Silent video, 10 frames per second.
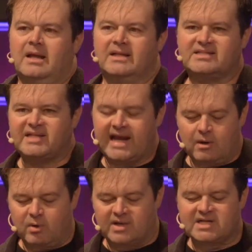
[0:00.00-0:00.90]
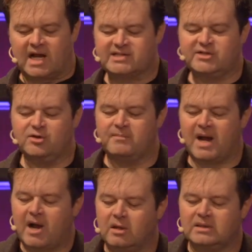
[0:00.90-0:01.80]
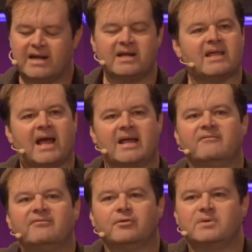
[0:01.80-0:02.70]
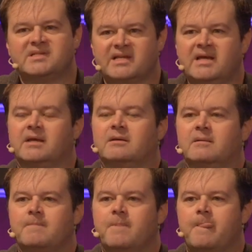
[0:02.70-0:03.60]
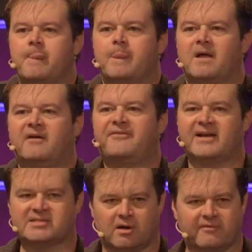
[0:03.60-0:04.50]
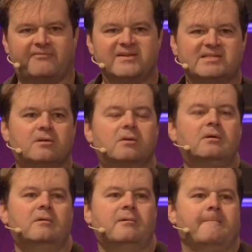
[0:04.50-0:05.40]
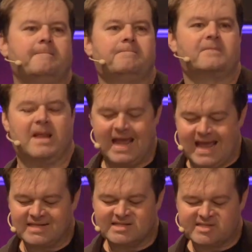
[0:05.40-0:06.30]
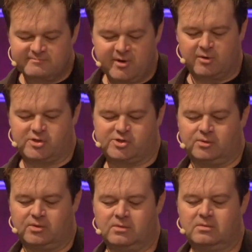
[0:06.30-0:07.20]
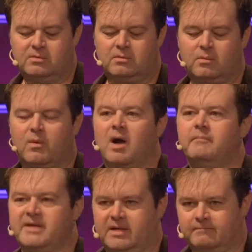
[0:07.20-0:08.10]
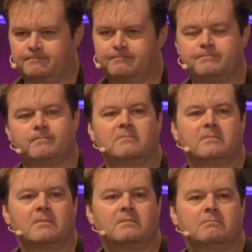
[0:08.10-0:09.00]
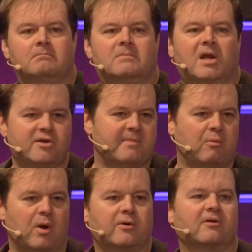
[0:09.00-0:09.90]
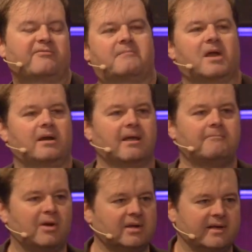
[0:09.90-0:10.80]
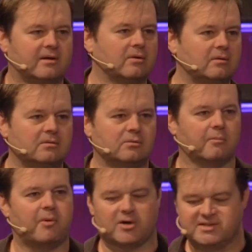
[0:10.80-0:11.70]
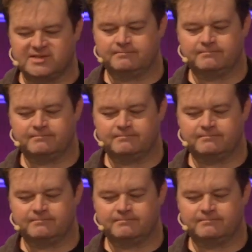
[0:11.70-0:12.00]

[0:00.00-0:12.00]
And today I want to talk to you about how letting that influence in affects our physical and spiritual well-being. Now you may wonder if I'm going to get political or partisan.